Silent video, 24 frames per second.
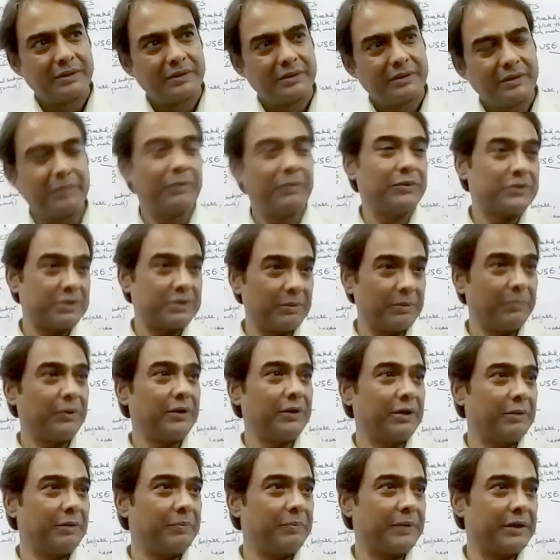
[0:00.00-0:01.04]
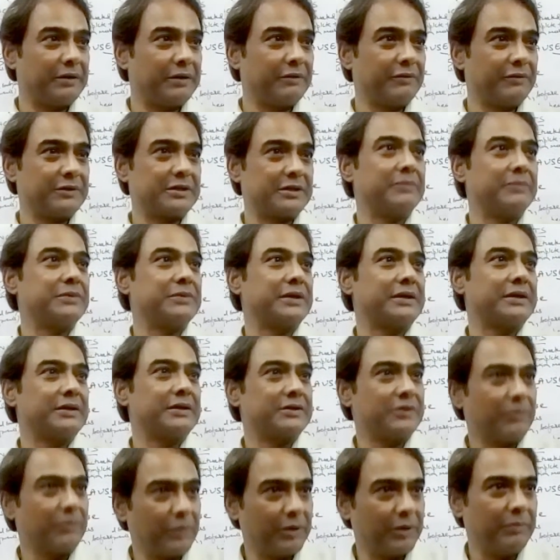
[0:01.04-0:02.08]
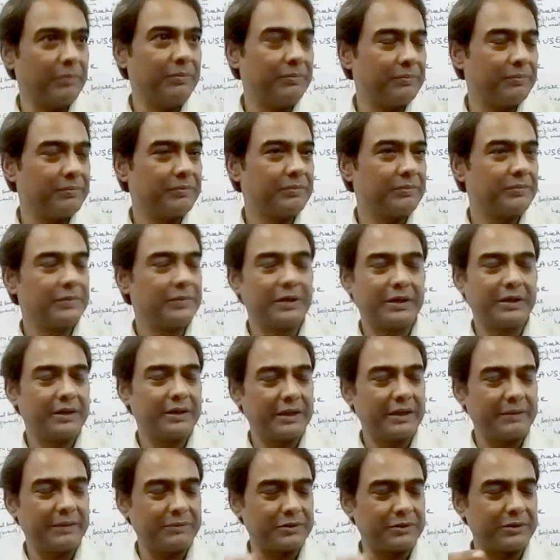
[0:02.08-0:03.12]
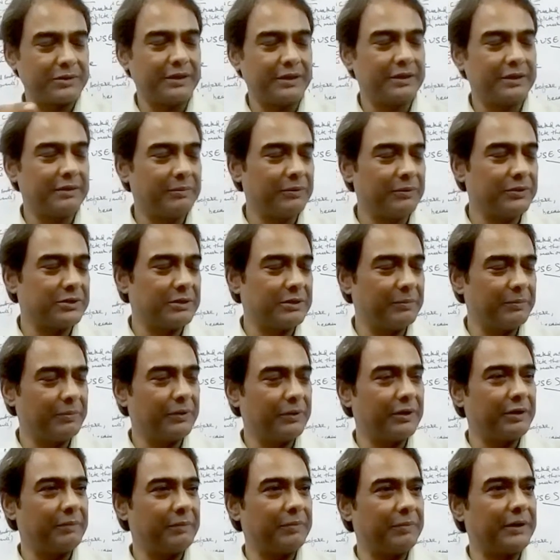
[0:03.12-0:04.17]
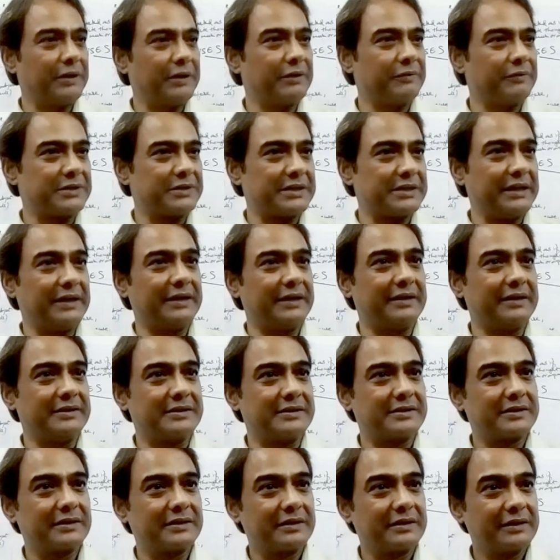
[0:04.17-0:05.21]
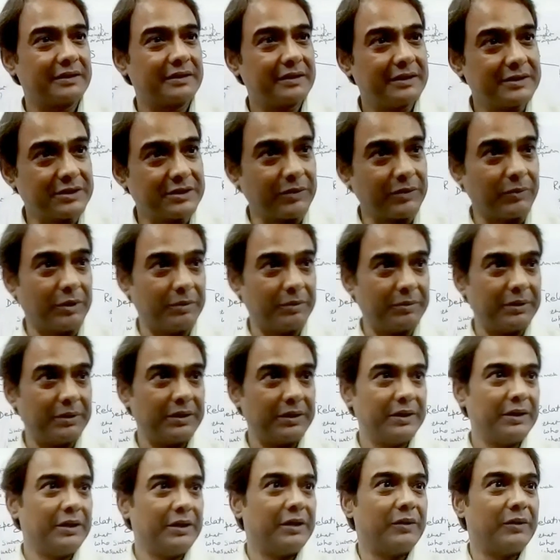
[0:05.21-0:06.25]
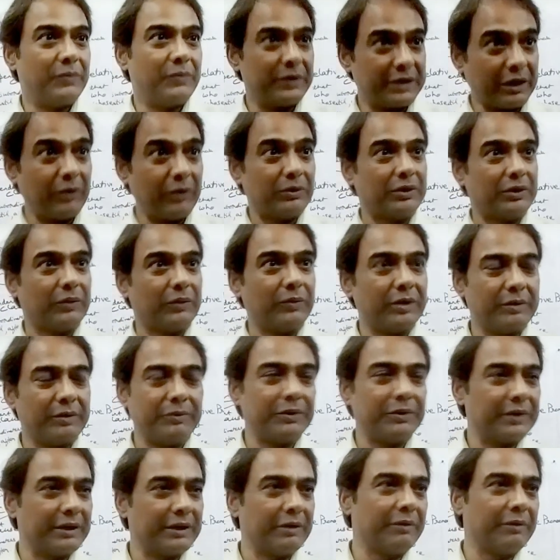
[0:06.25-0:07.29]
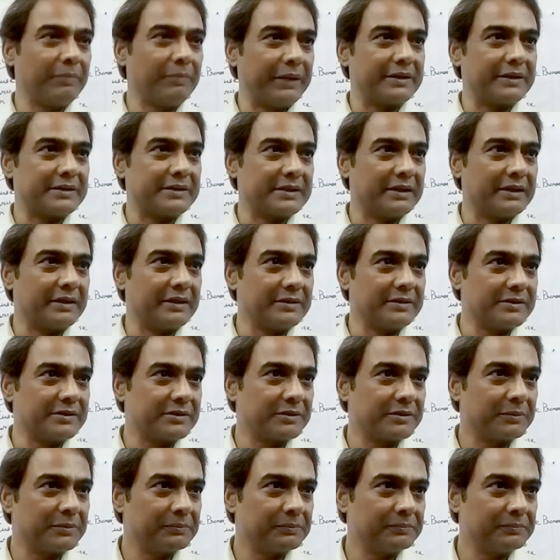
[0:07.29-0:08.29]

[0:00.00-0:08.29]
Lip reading: The most important part of a subject is a verb. The most important part of a sentence is a verb. Without a verb, you cannot make a sentence.